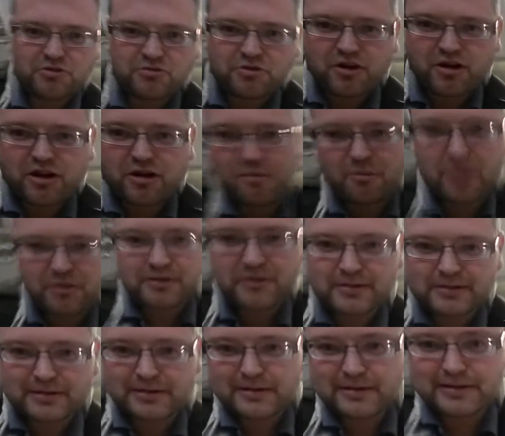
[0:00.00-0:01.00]
coat
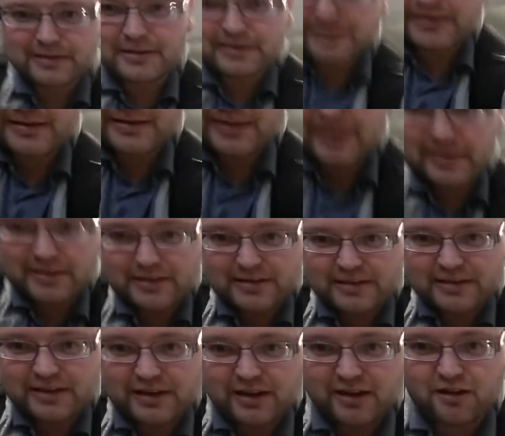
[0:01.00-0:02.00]
up.
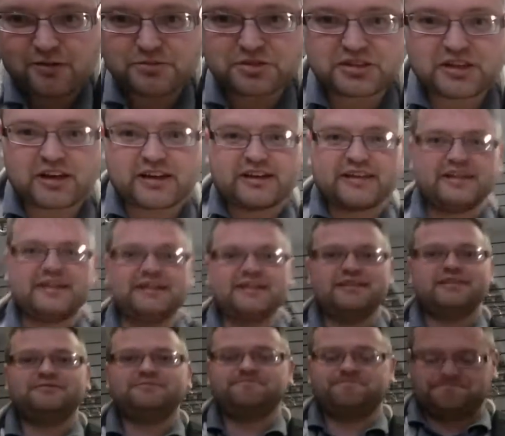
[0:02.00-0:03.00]
Yeah, I'm stuck in
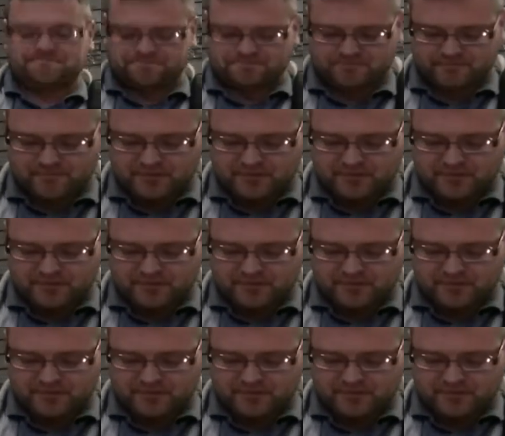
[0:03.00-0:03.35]
here.